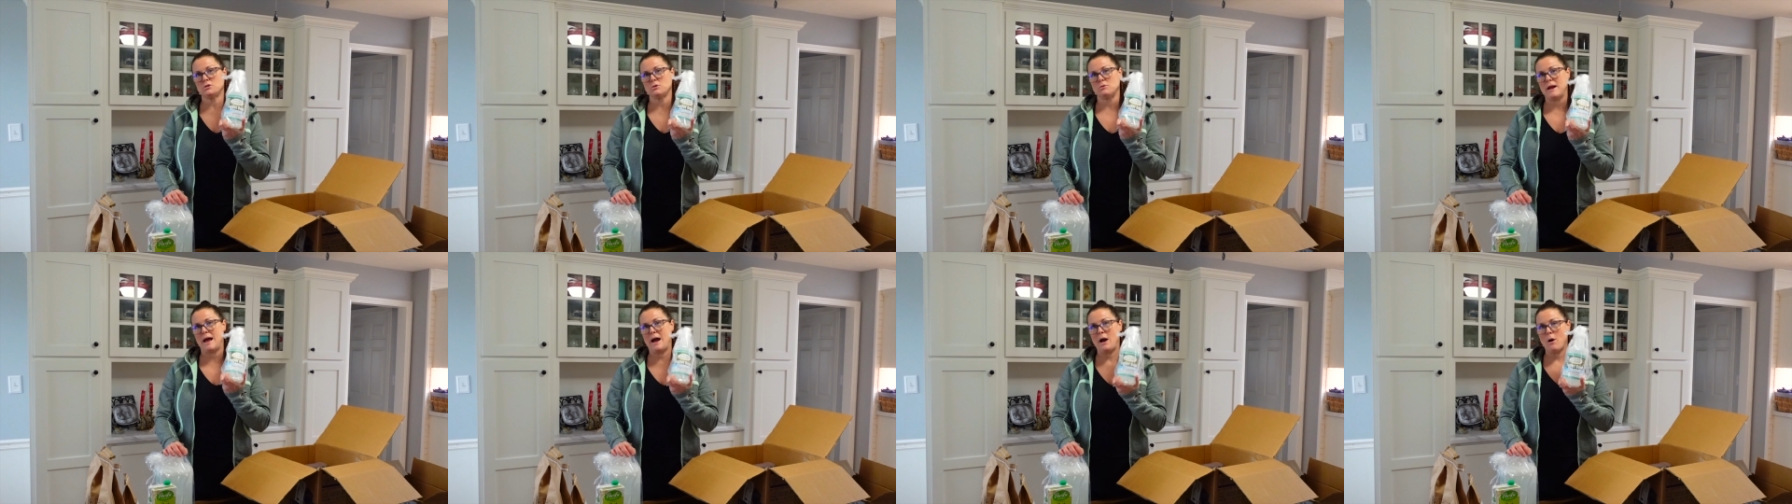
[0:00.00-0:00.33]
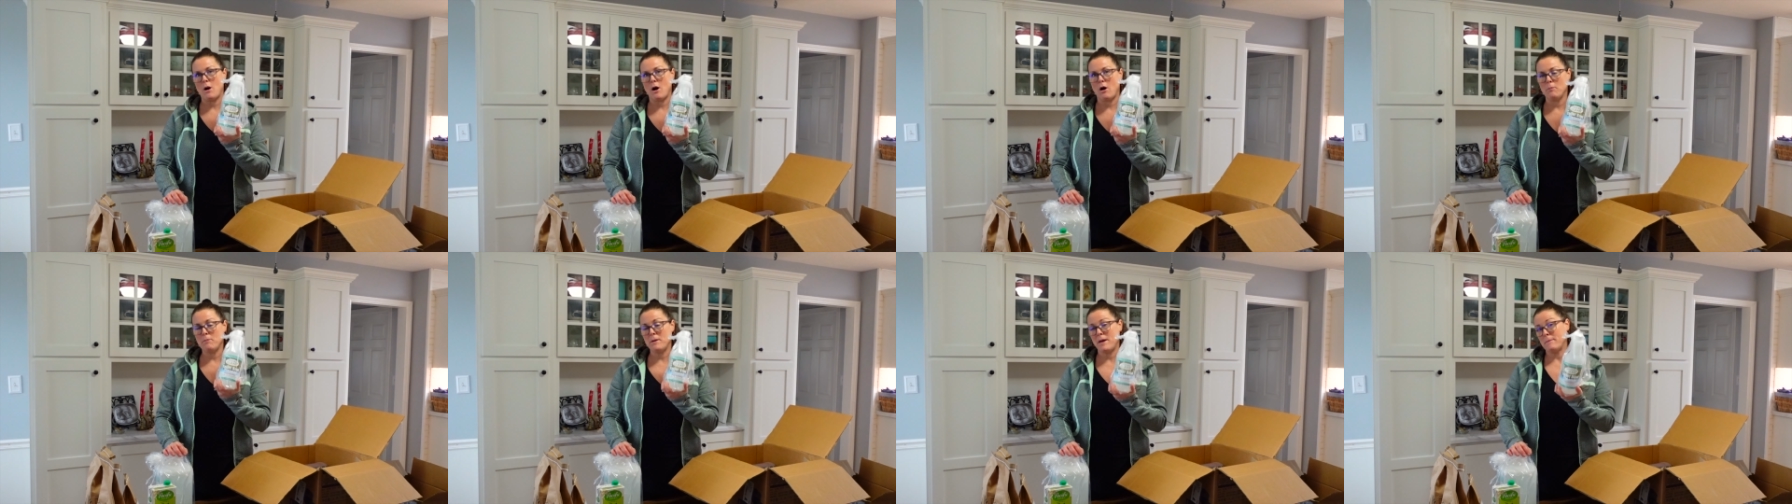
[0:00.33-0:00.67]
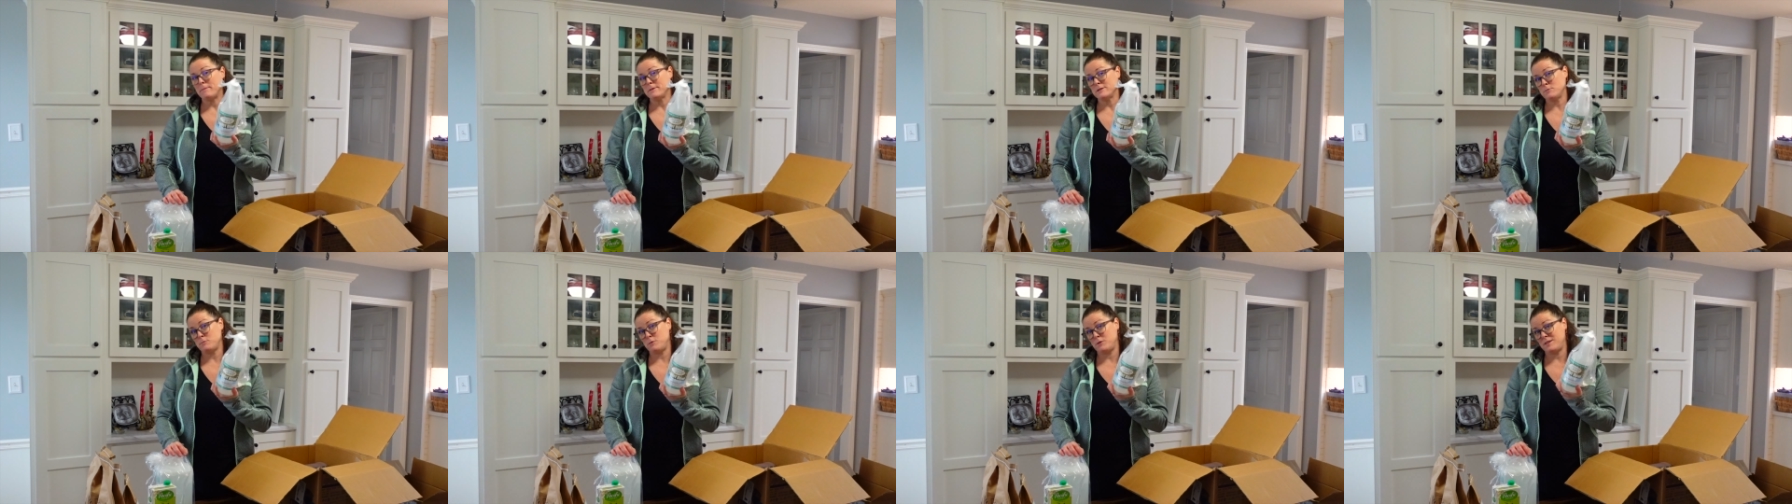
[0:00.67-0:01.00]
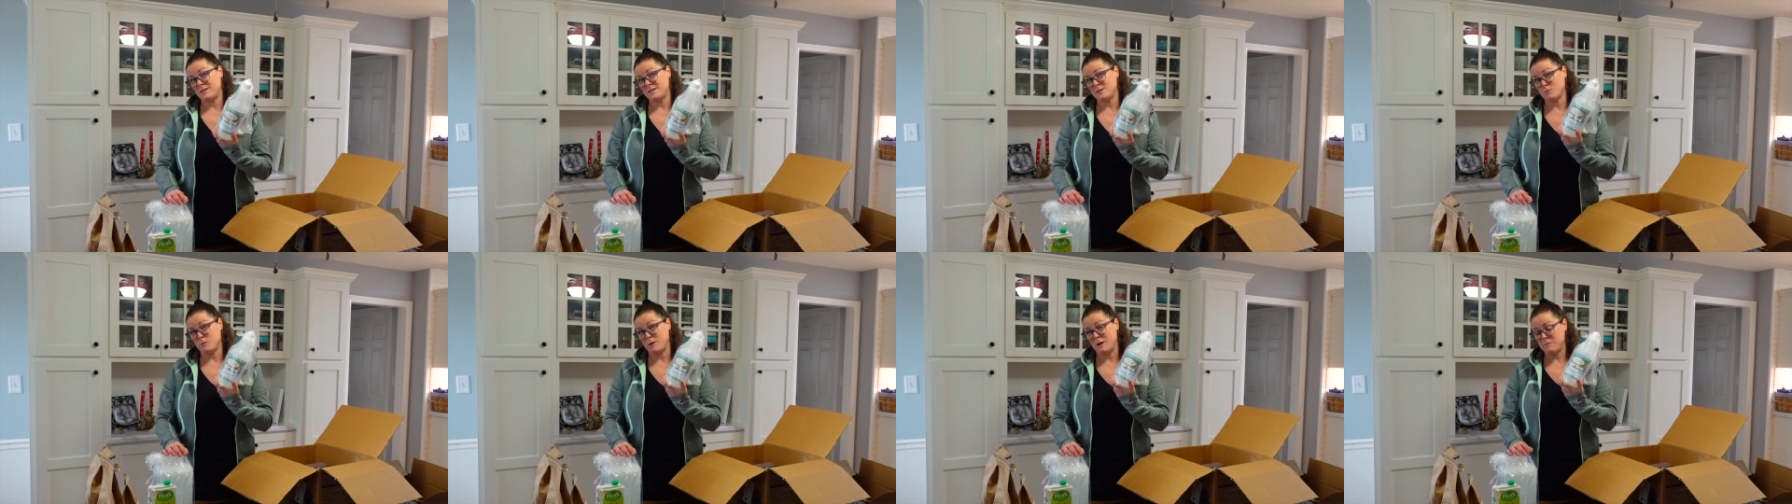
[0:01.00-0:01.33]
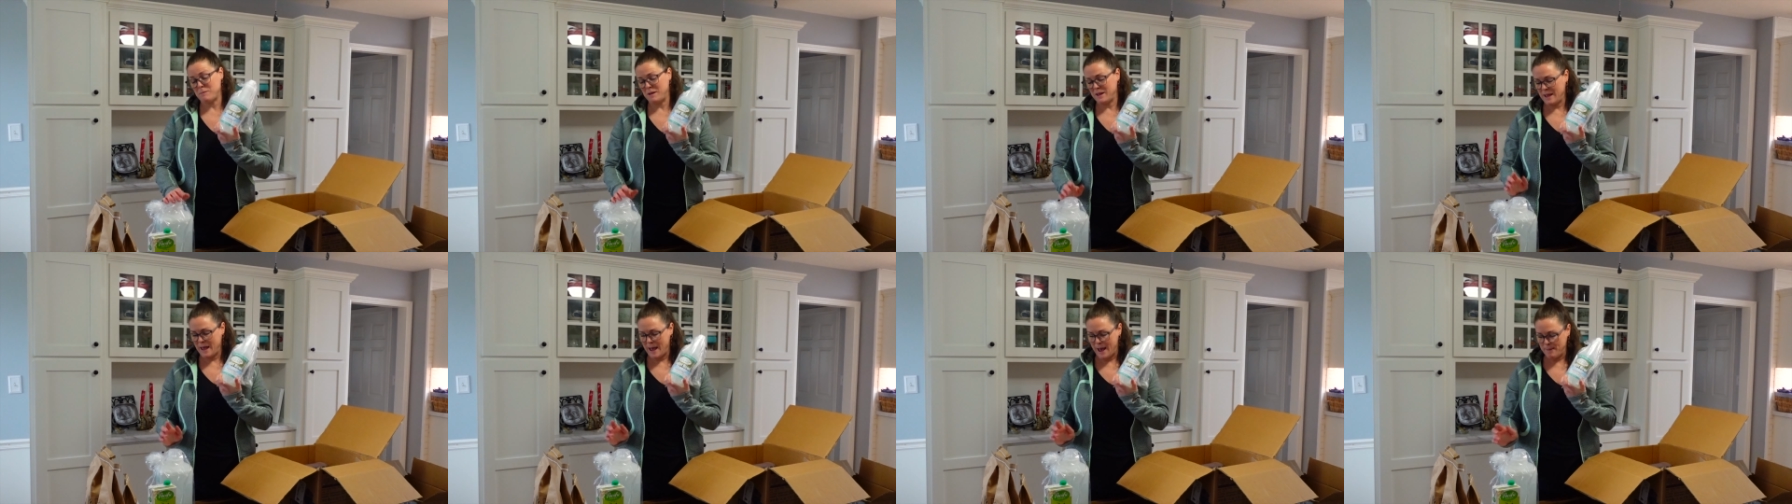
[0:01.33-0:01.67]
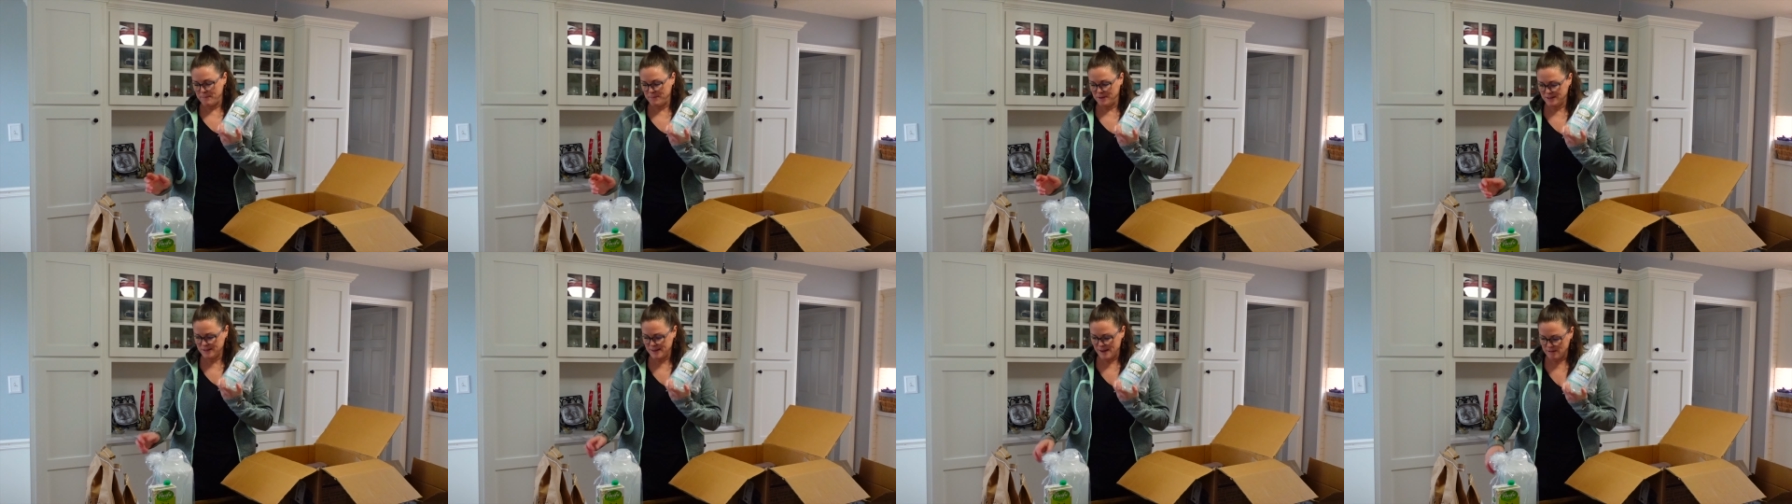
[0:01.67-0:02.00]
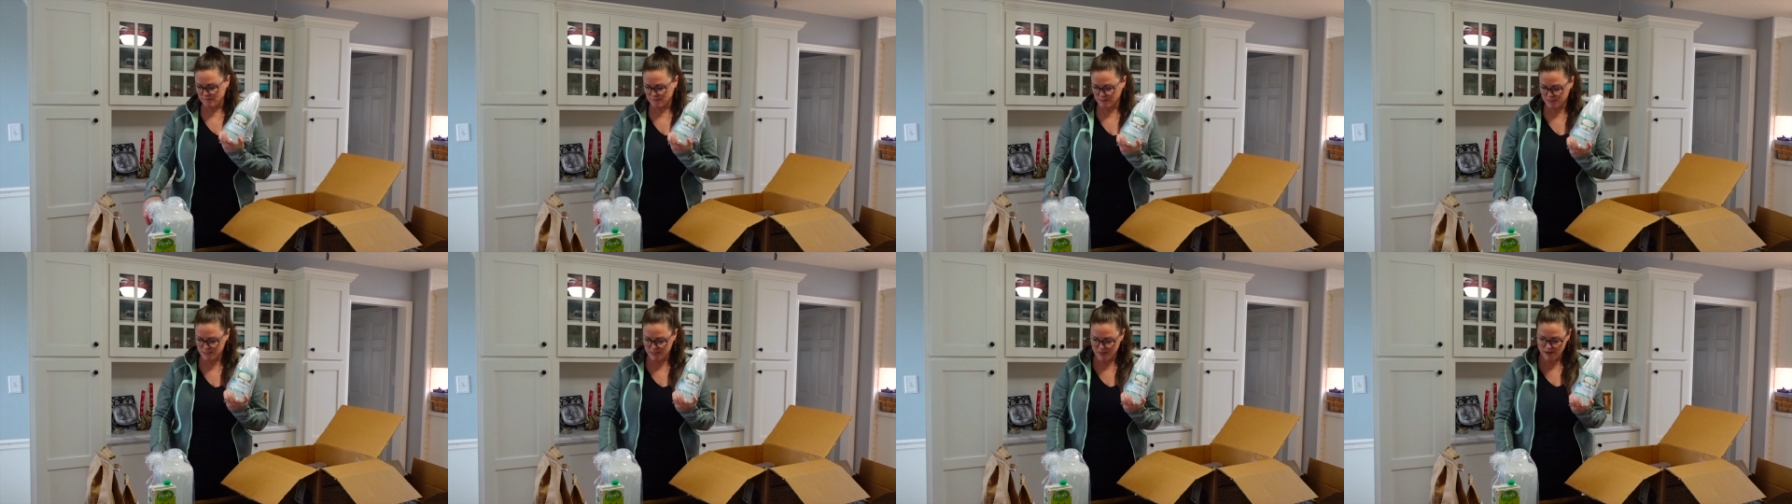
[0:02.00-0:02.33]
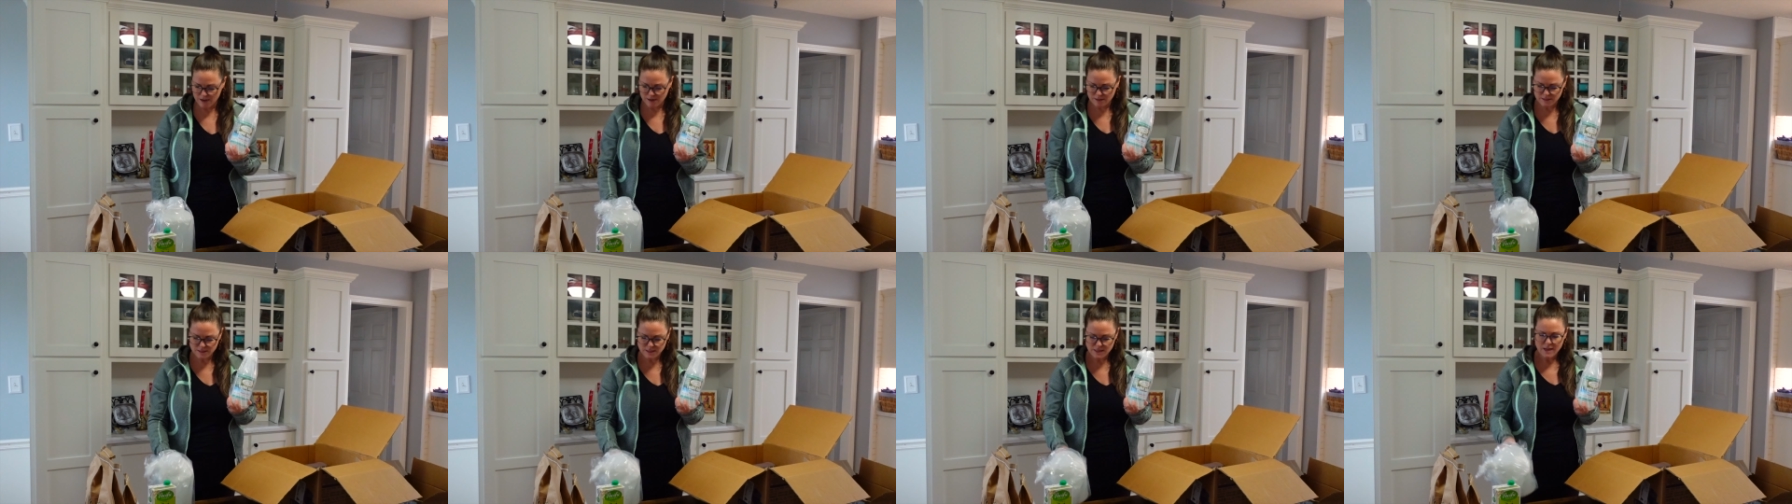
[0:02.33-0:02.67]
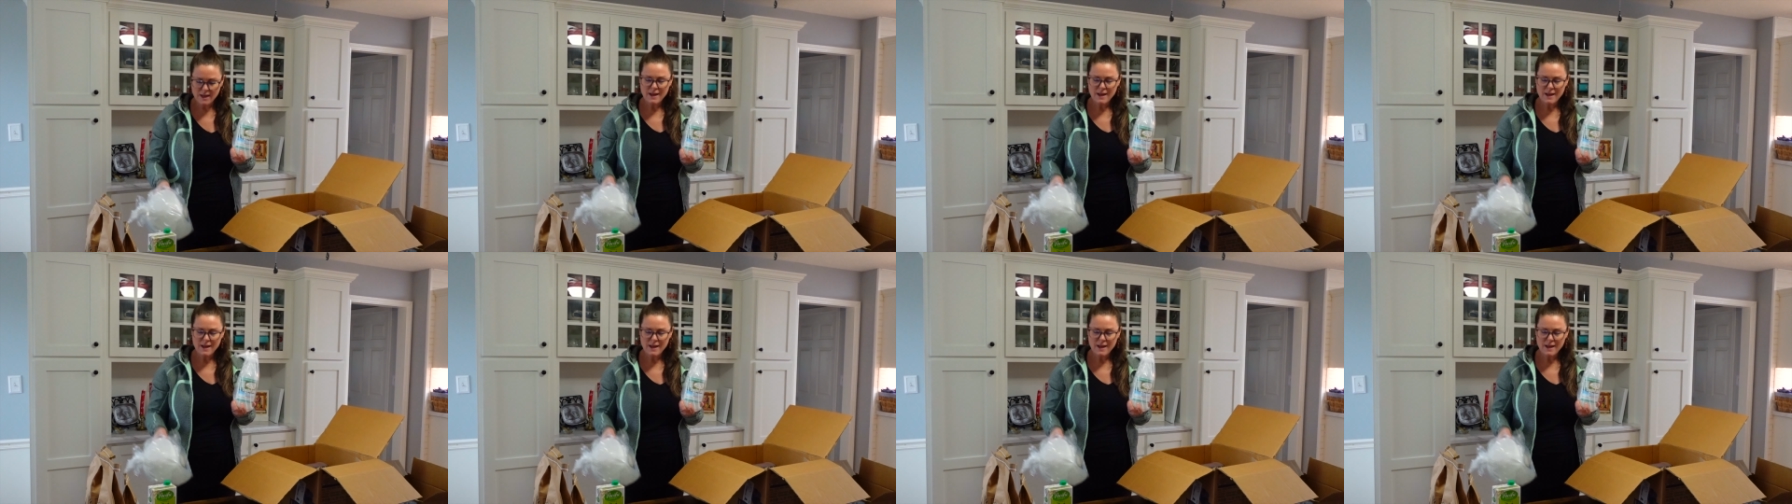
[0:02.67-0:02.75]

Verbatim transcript: so now I'll be able to put this one in my cabinet downstairs,